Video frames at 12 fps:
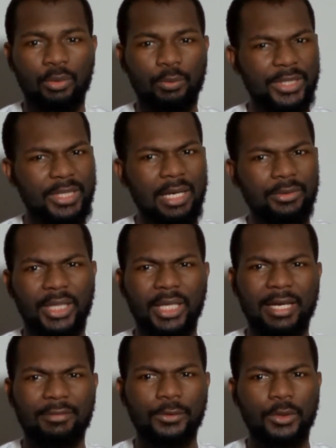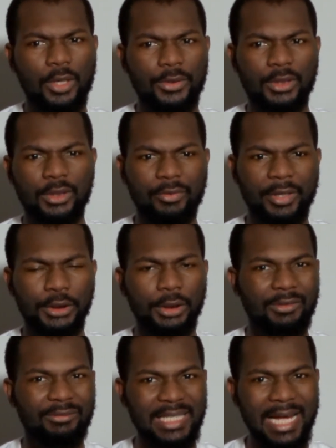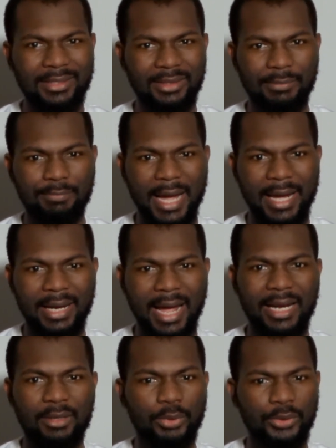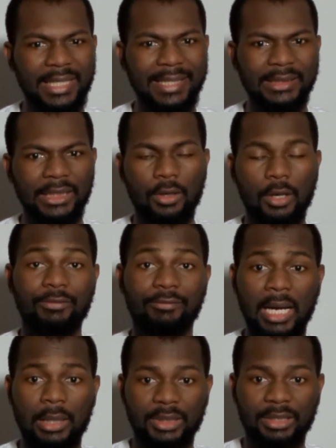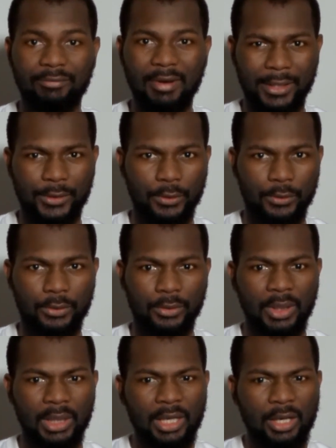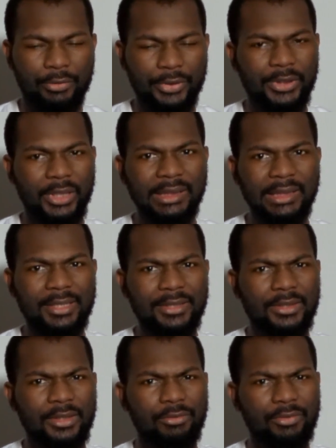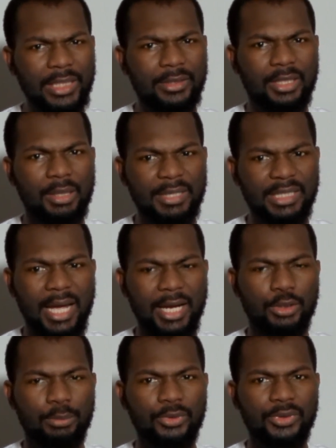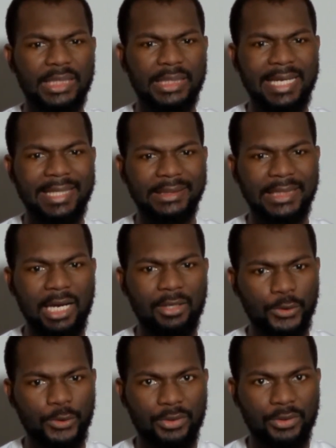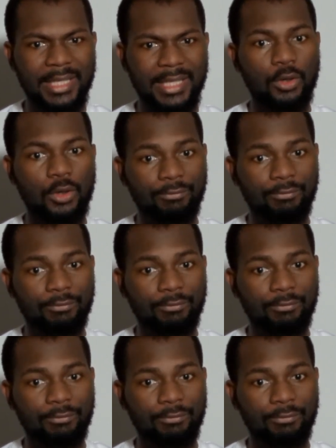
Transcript: Without careful consideration of task demand and potential confounding factors, researchers risk misattributing a child's success or